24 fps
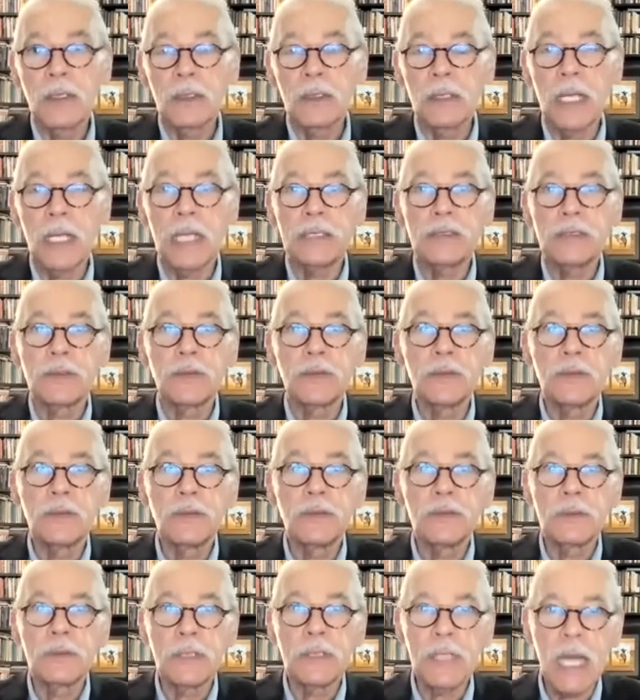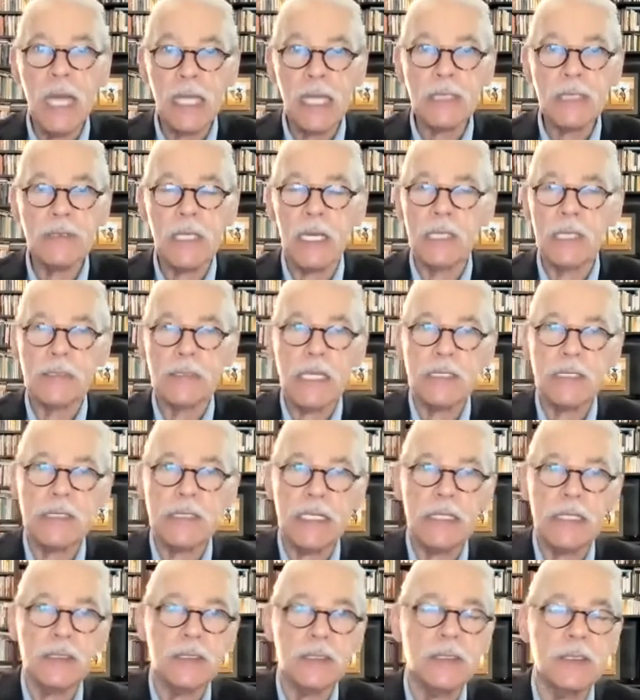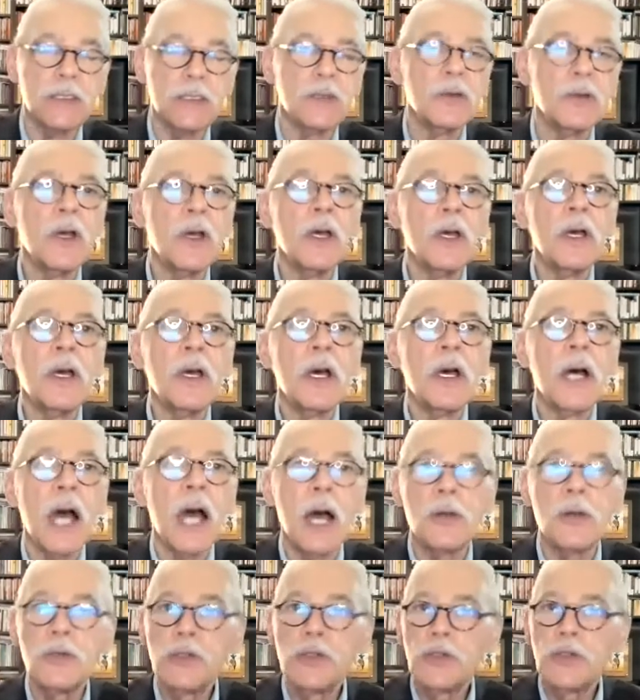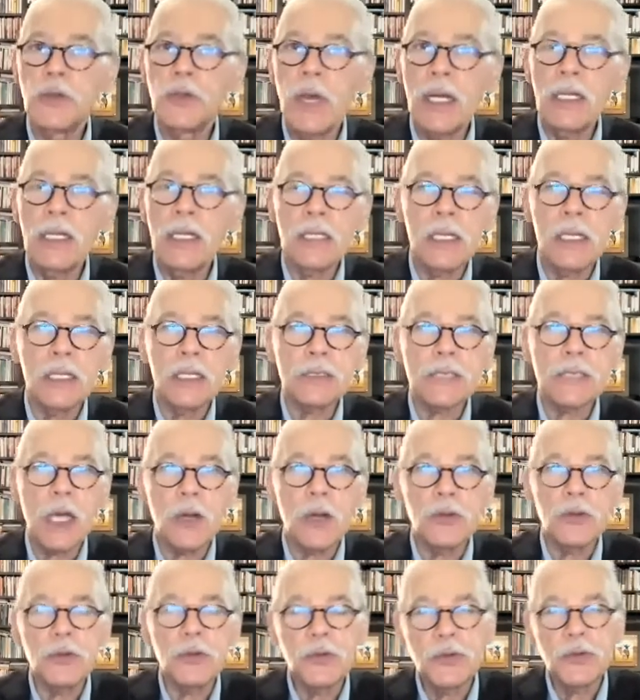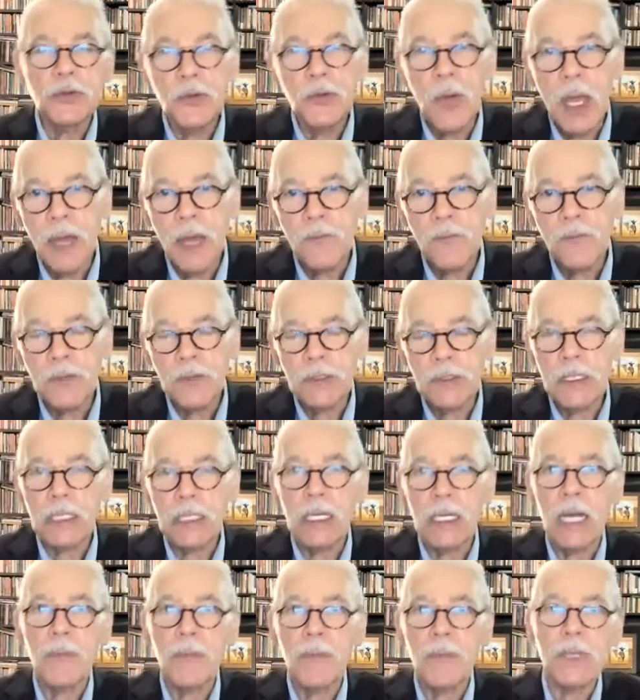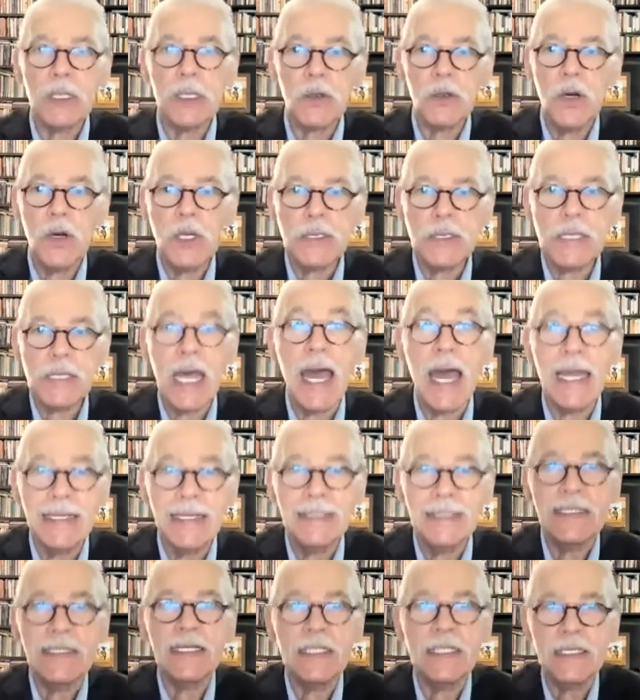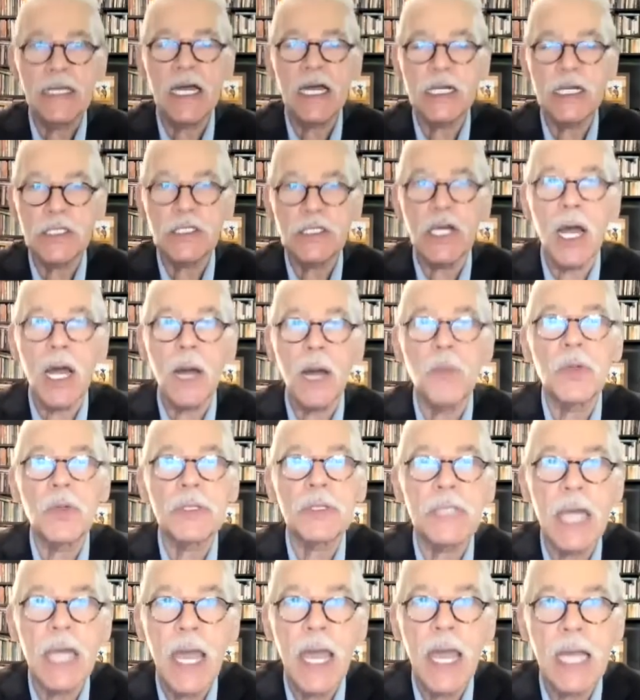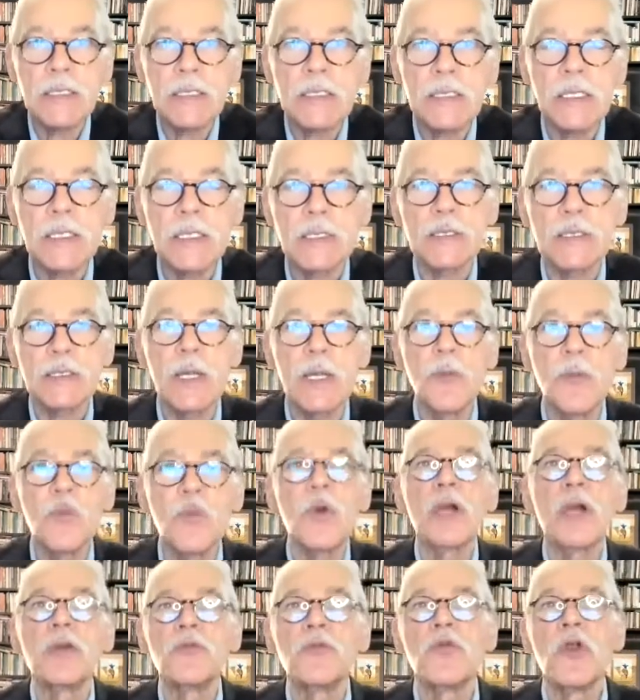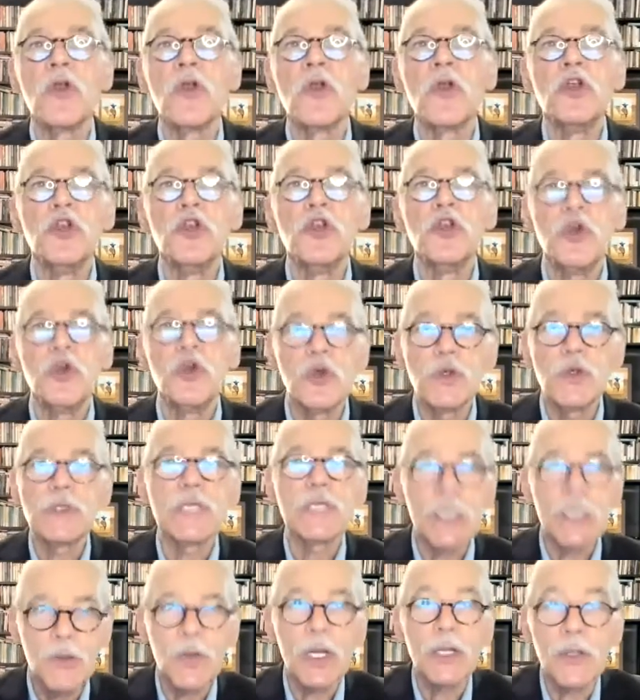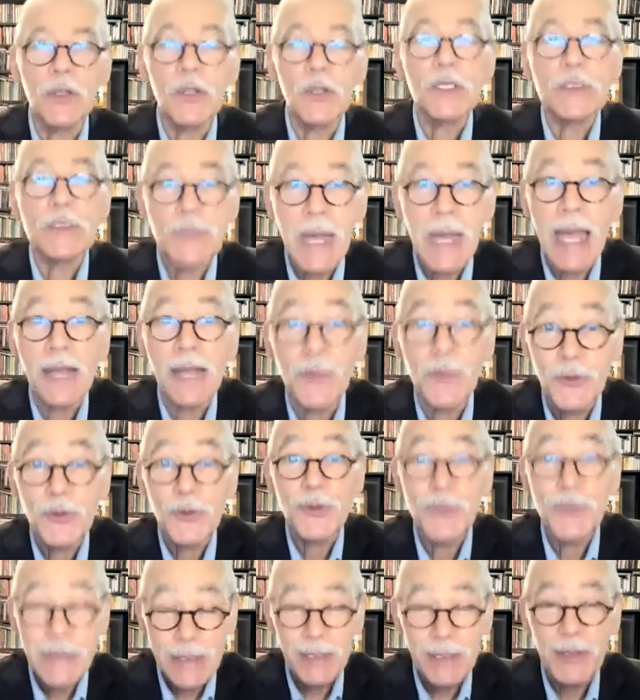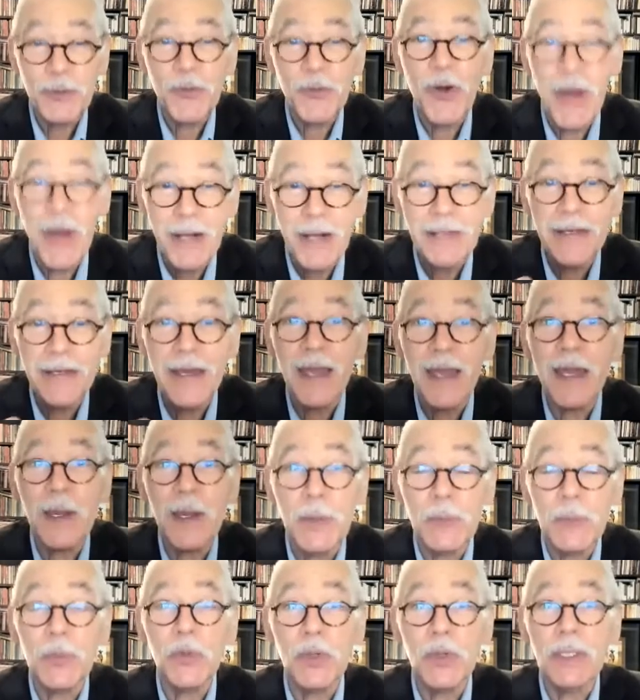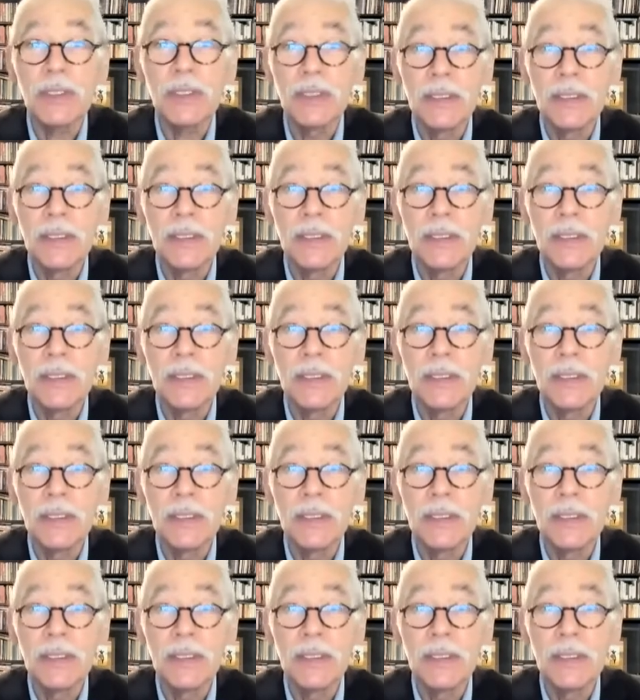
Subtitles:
led to the next thing. As I said to you, how you do anything is how you do everything. And because I did that job with excellence, someone using one of those bathrooms at LaGuardia Airport